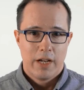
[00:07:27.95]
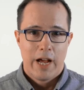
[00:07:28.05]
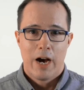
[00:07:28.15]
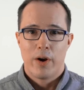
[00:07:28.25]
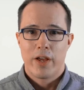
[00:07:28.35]

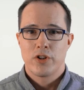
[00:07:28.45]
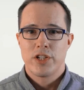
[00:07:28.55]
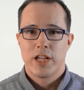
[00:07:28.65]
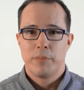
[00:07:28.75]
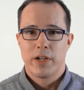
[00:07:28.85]
how
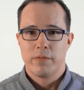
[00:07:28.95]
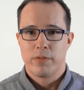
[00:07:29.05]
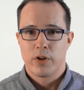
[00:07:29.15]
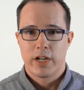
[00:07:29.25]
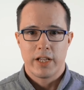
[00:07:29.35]
energy can be
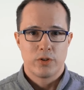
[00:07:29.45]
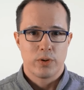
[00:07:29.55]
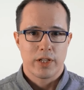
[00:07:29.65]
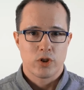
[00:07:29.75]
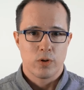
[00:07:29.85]
converted into
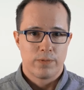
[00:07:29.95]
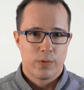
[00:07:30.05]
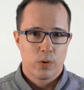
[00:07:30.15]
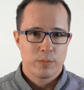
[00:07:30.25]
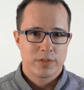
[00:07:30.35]
electrical
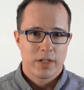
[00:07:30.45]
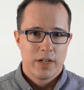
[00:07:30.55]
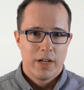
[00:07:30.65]
forms